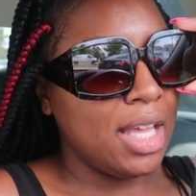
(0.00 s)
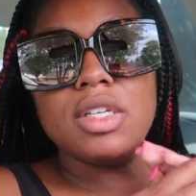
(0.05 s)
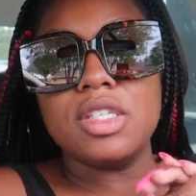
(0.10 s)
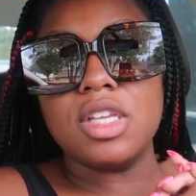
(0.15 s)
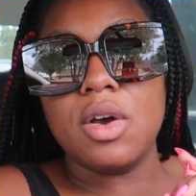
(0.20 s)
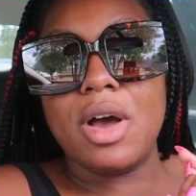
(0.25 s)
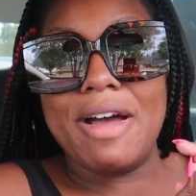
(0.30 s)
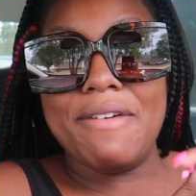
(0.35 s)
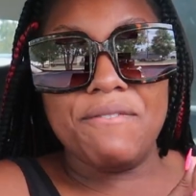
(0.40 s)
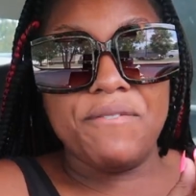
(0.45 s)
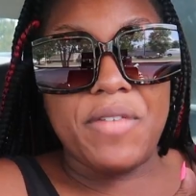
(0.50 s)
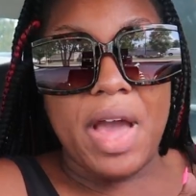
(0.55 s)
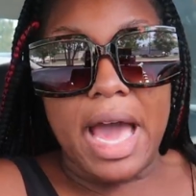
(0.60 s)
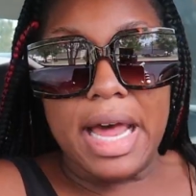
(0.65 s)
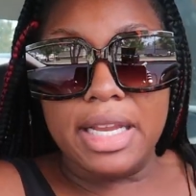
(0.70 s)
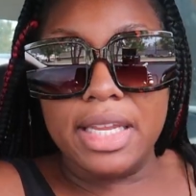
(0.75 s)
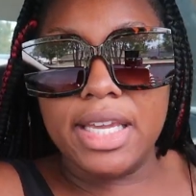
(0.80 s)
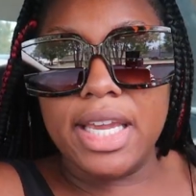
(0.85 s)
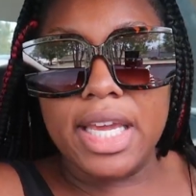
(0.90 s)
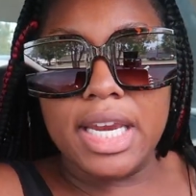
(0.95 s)
So I'm
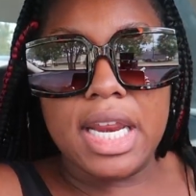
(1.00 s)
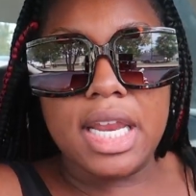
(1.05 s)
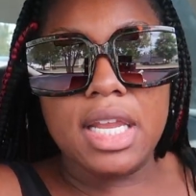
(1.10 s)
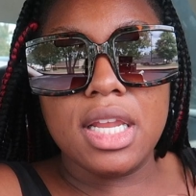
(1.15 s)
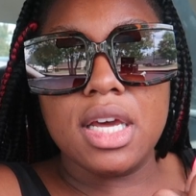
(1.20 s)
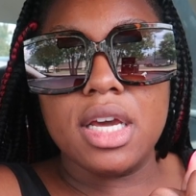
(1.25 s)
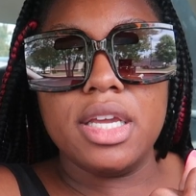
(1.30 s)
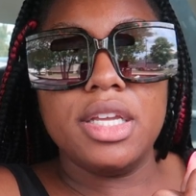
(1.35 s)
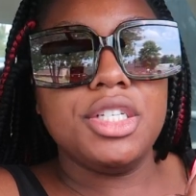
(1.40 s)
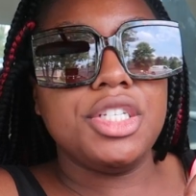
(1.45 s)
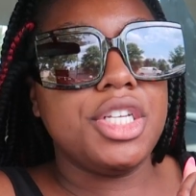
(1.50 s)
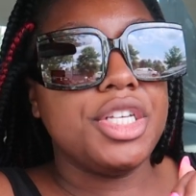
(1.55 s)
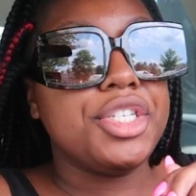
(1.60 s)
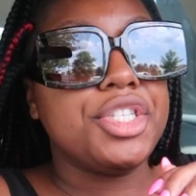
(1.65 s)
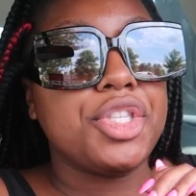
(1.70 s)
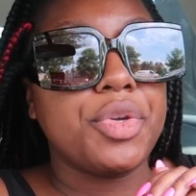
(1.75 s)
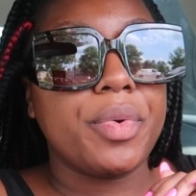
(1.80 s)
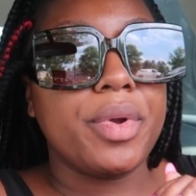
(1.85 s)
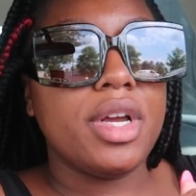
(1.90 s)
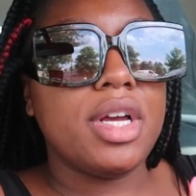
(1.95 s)
finally getting lunch. It's
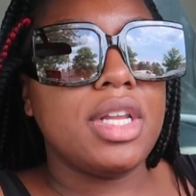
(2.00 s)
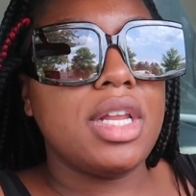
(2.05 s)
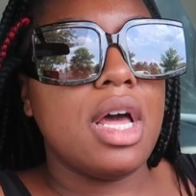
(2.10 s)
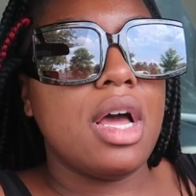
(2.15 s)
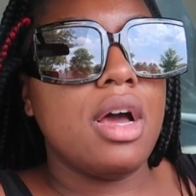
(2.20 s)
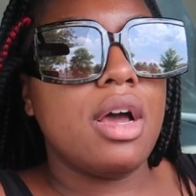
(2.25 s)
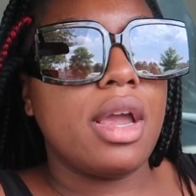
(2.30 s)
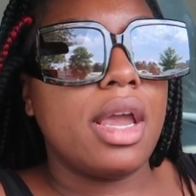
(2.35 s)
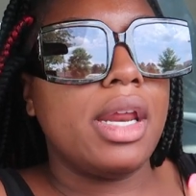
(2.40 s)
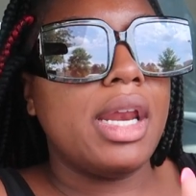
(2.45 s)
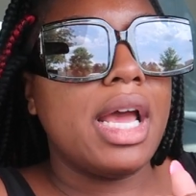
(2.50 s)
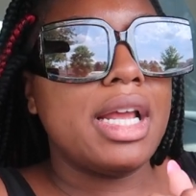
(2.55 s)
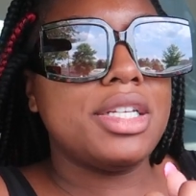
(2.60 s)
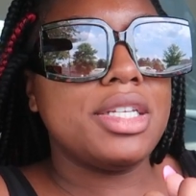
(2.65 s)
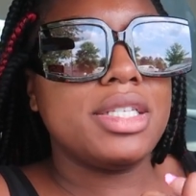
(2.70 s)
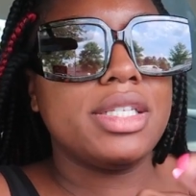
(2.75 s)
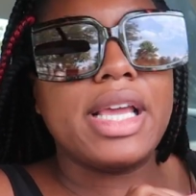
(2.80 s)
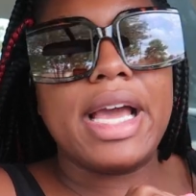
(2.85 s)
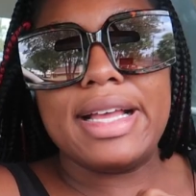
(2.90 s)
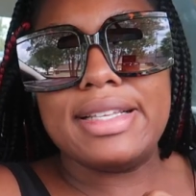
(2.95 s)
3 o'clock and I
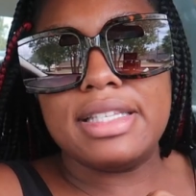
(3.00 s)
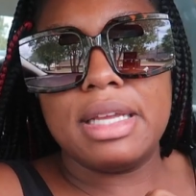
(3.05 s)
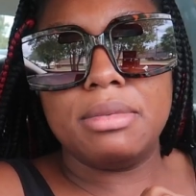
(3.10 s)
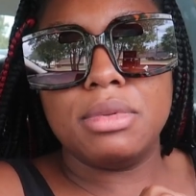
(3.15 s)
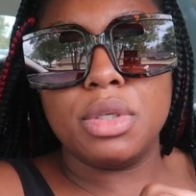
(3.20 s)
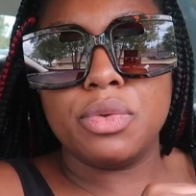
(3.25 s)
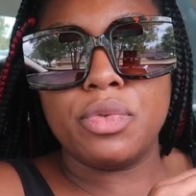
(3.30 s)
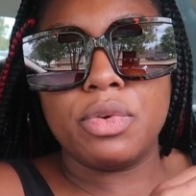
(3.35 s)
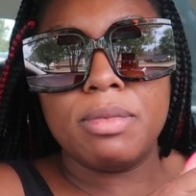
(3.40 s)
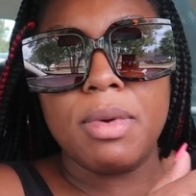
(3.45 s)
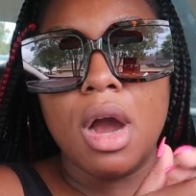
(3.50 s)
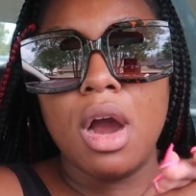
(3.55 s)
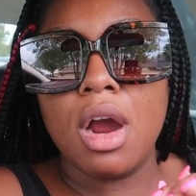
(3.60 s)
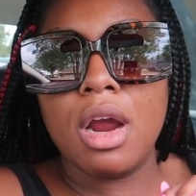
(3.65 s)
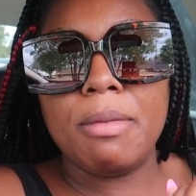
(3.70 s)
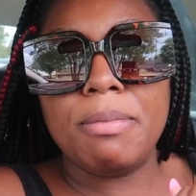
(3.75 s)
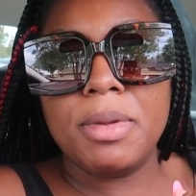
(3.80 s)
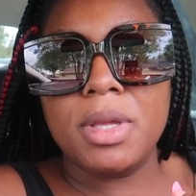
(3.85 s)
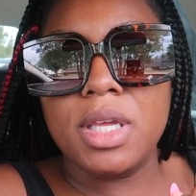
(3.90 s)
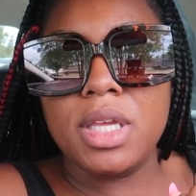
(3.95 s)
just got something from
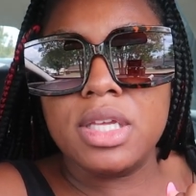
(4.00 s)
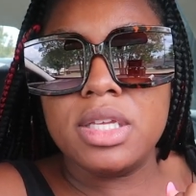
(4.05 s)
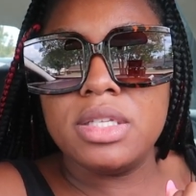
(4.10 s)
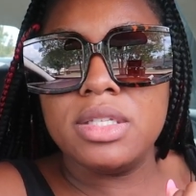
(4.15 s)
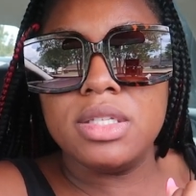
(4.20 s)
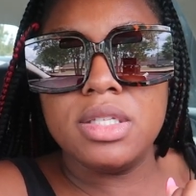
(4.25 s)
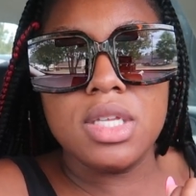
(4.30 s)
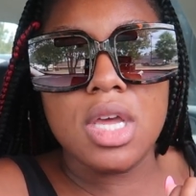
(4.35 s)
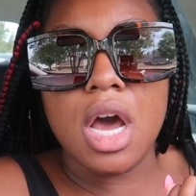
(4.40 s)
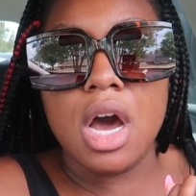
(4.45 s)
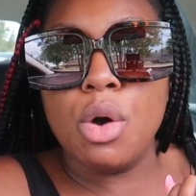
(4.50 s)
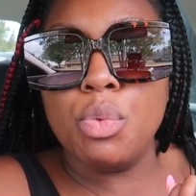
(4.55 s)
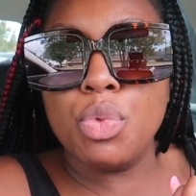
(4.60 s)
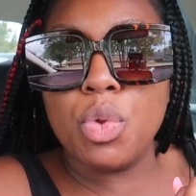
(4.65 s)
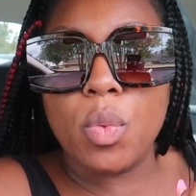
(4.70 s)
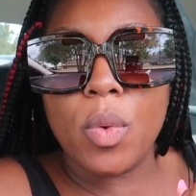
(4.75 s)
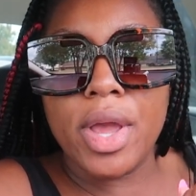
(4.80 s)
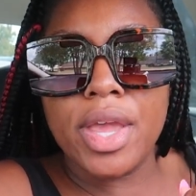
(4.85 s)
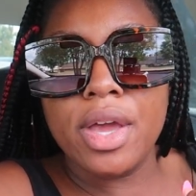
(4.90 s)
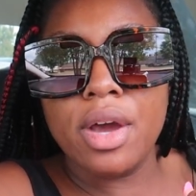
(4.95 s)
Arby's on
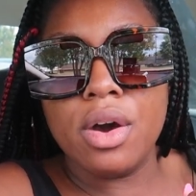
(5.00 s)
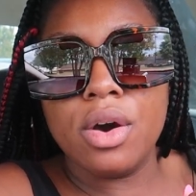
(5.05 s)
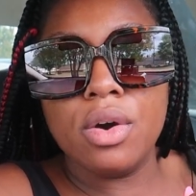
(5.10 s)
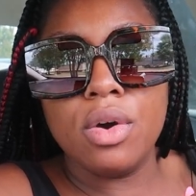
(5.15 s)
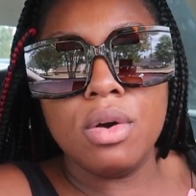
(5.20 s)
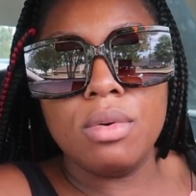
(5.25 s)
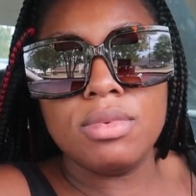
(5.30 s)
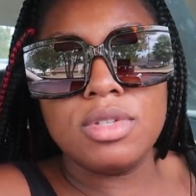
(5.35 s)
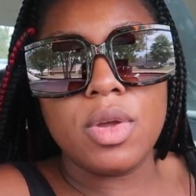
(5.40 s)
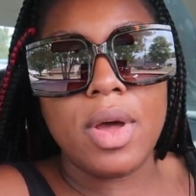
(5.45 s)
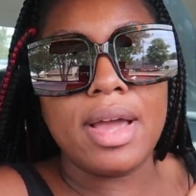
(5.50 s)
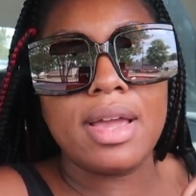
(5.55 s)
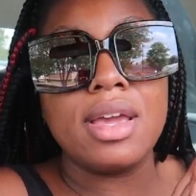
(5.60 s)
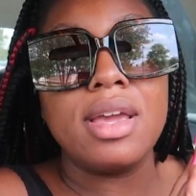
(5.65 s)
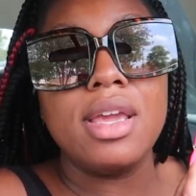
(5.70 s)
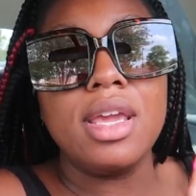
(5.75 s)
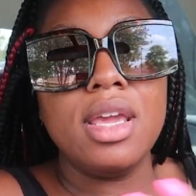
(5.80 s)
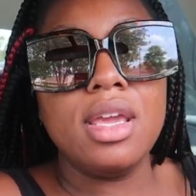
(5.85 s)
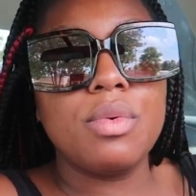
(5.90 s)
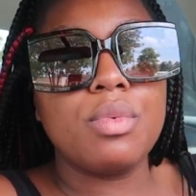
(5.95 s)
the way home so I
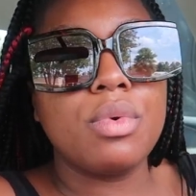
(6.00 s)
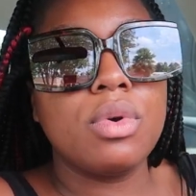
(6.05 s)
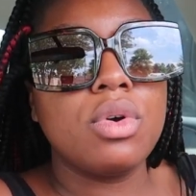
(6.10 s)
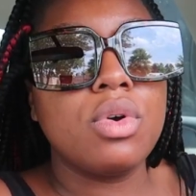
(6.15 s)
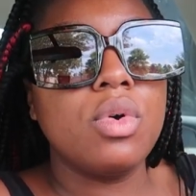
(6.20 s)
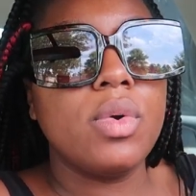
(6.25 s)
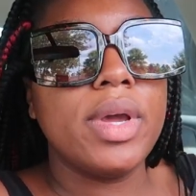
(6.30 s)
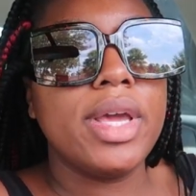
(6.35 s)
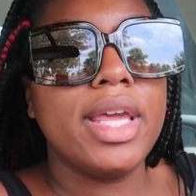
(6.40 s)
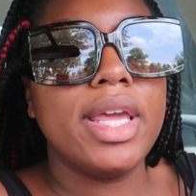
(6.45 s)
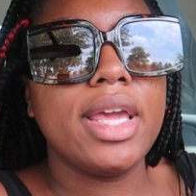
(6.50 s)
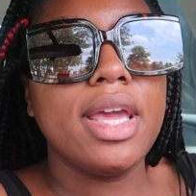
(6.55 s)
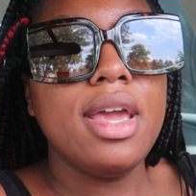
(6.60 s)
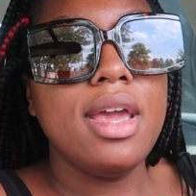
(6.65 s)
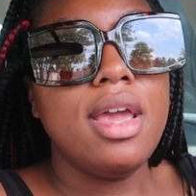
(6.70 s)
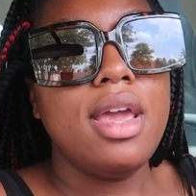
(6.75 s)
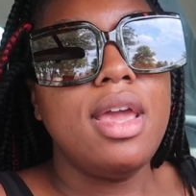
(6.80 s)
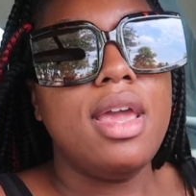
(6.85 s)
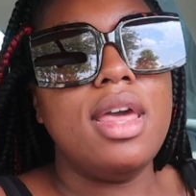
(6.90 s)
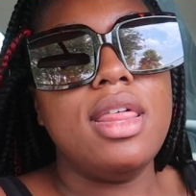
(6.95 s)
can eat real quick
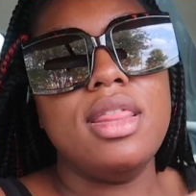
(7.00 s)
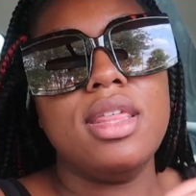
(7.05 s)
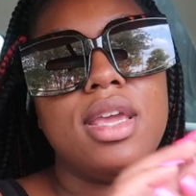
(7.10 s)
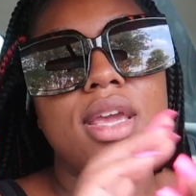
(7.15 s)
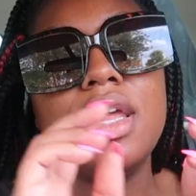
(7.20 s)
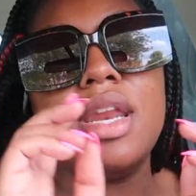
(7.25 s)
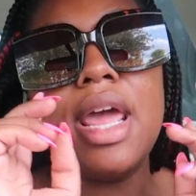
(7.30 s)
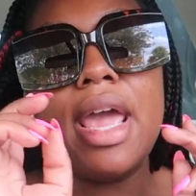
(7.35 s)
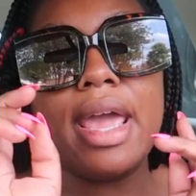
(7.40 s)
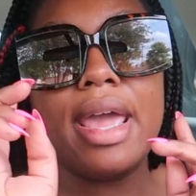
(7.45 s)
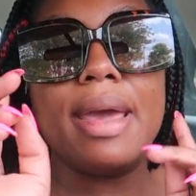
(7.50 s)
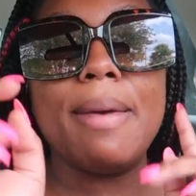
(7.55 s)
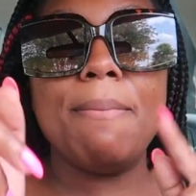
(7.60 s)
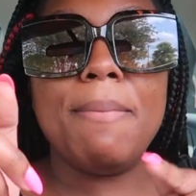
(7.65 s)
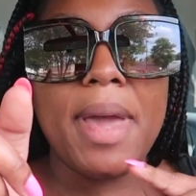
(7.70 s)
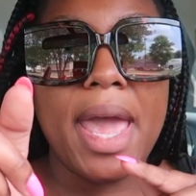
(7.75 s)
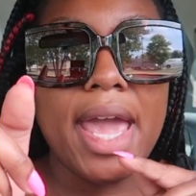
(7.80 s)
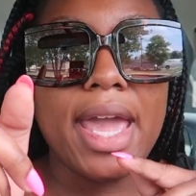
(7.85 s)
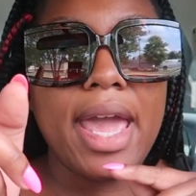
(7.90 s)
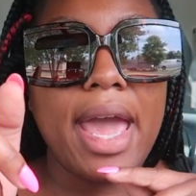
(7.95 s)
and then head
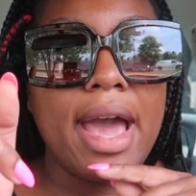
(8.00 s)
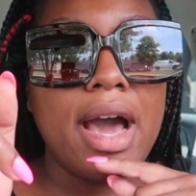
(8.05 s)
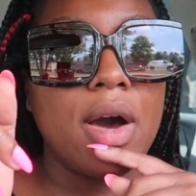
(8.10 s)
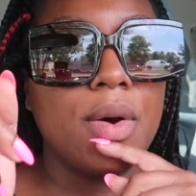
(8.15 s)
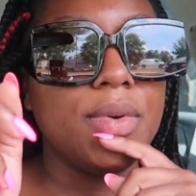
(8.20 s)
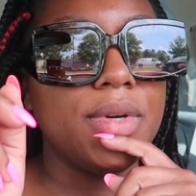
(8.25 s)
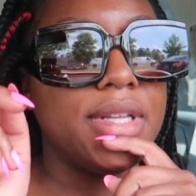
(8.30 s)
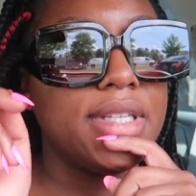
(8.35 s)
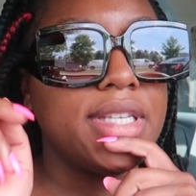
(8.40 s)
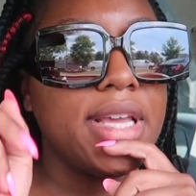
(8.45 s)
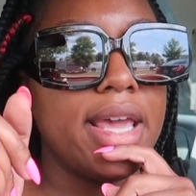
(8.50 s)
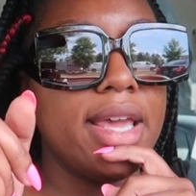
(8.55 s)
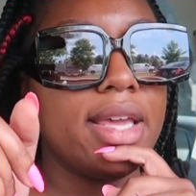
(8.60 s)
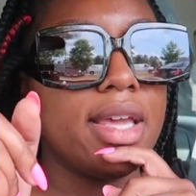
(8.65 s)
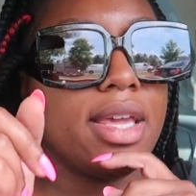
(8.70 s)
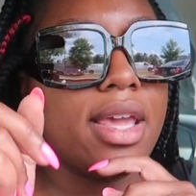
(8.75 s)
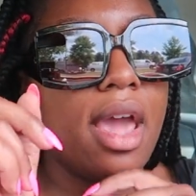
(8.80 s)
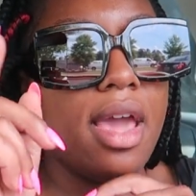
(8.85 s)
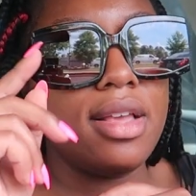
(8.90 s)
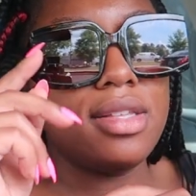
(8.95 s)
back out to take
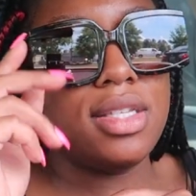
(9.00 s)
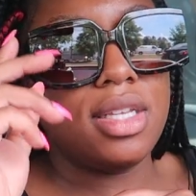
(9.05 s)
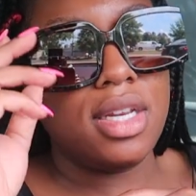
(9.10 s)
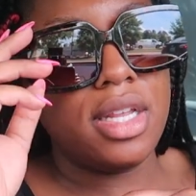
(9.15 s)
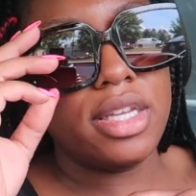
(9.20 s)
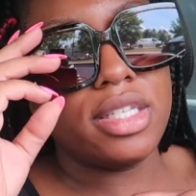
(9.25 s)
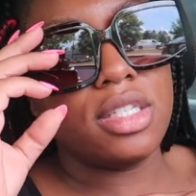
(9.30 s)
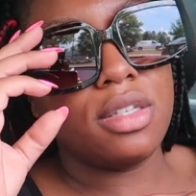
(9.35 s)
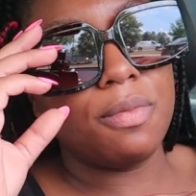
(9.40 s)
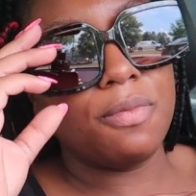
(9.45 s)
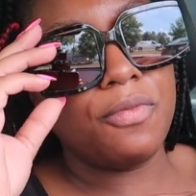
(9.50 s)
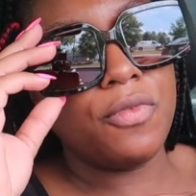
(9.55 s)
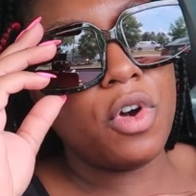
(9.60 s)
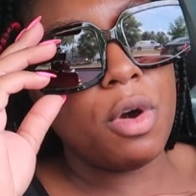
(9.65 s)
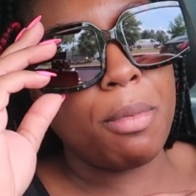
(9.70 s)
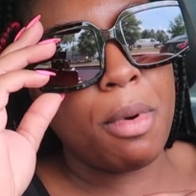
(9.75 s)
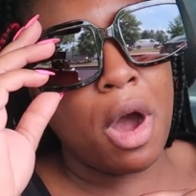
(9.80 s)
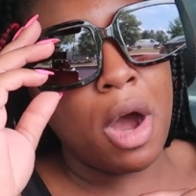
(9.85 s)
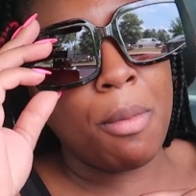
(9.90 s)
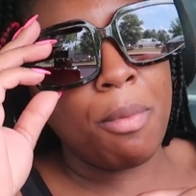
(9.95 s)
Kaysen his
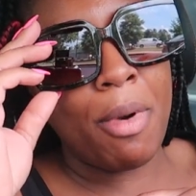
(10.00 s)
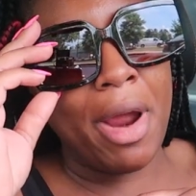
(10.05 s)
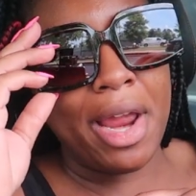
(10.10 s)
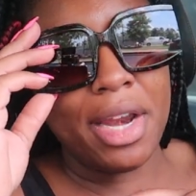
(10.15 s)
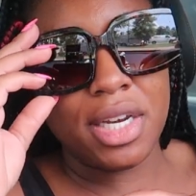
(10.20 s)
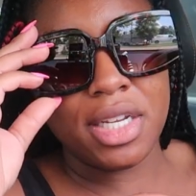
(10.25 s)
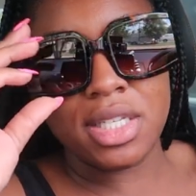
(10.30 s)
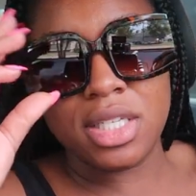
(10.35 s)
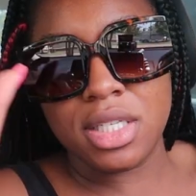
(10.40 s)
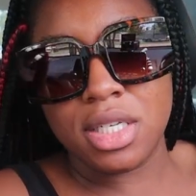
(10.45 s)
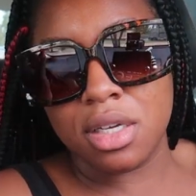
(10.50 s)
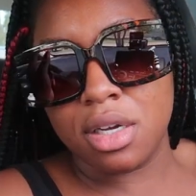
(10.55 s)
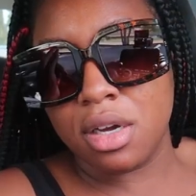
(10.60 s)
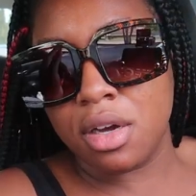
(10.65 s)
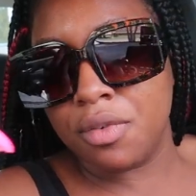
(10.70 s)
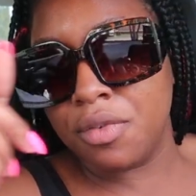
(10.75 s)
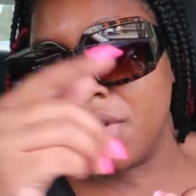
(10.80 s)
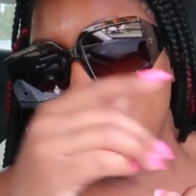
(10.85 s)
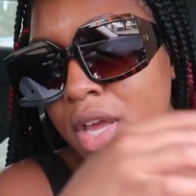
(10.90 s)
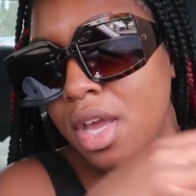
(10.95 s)
football practice
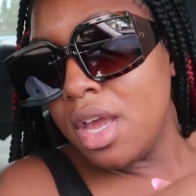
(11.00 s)
stuff.